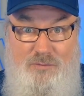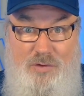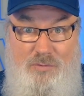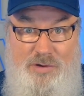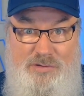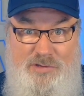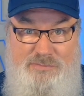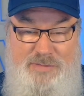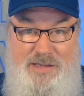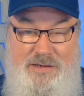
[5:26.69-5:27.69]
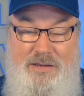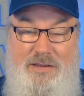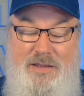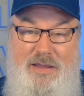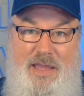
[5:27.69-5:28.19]
What does this mean?
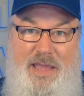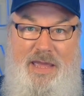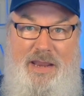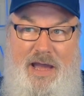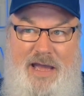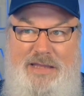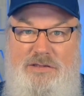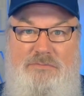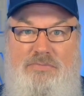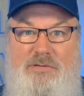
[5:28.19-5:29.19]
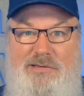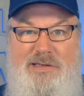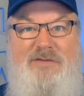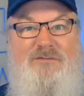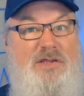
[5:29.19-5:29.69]
And I
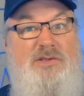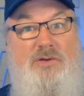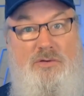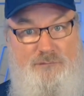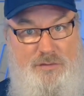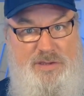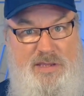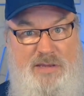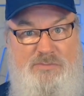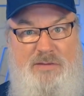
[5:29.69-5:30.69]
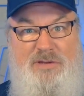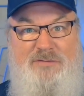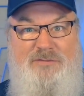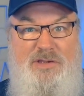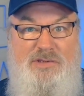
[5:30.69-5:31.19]
believe it is good for the teams. I
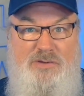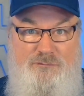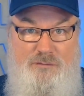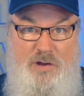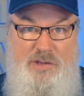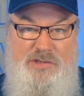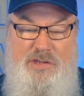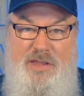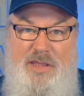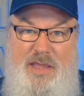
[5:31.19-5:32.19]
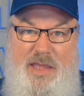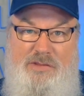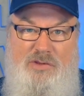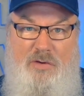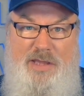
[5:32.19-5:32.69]
believe it is good for us.
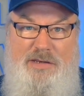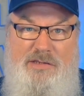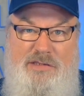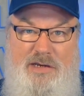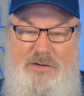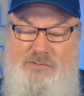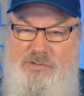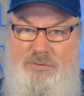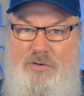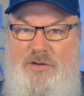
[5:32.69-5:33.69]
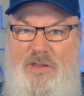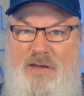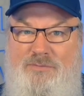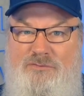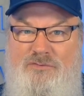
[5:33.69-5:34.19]
And so I decided it was a perfect
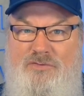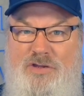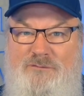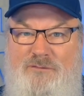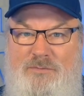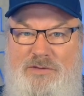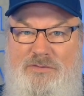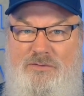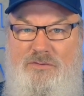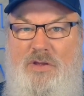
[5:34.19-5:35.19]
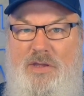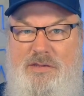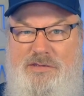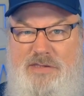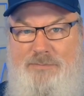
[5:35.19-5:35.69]
opportunity for me to
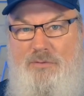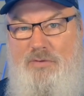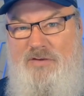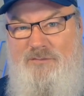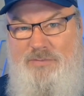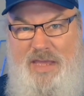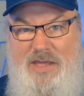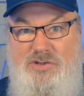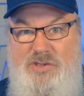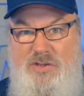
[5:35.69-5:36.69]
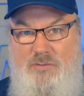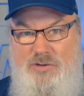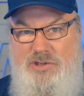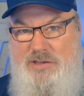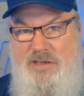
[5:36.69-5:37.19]
step away from the agency,
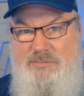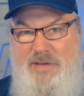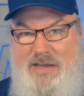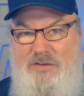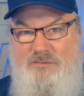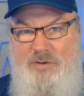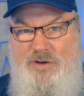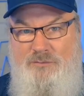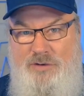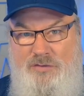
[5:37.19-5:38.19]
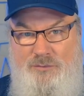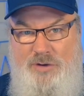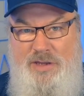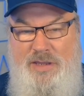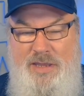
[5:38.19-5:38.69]
which I did back in
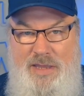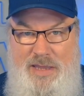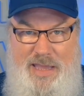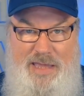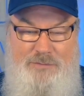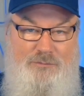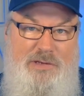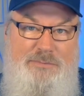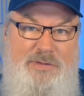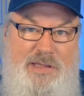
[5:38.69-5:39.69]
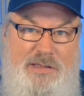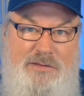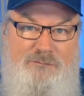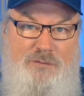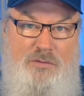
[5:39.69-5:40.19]
2023, and really begin
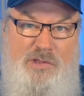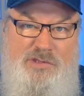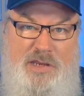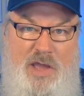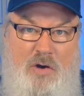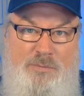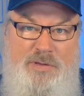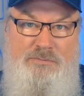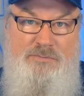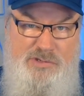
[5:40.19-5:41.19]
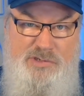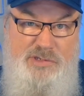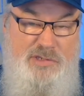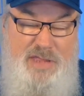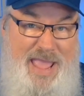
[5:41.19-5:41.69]
to focus on helping
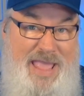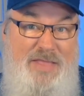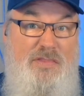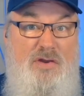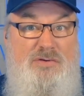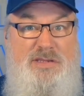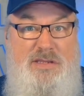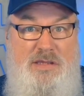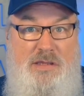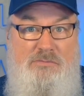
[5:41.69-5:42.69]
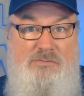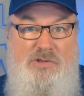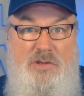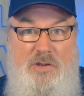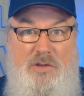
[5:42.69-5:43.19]
businesses and their
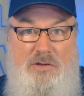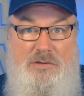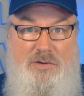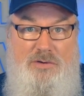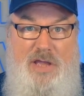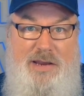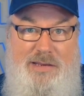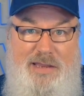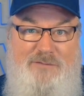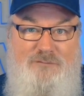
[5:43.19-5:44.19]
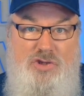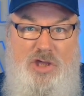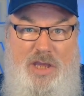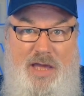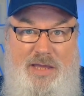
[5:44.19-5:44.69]
teams learn how to leverage
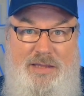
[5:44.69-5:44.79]
AI.